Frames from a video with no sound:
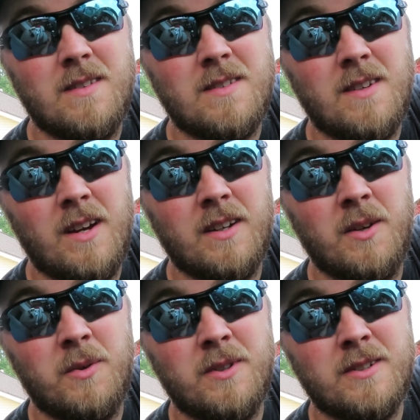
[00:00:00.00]
socket
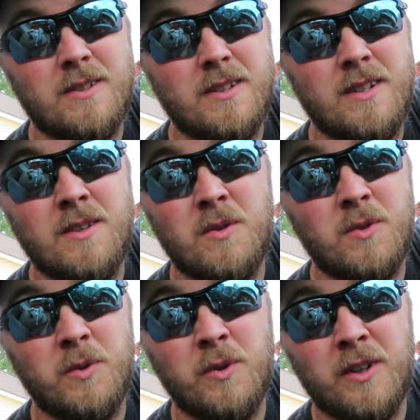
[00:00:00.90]
holders and
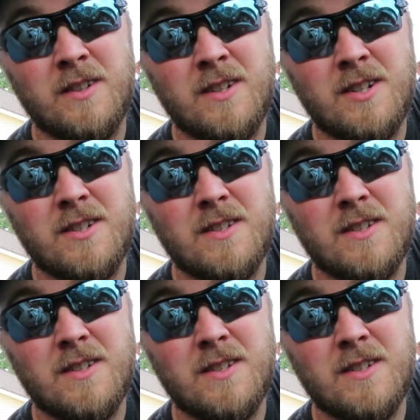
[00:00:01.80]
tool organization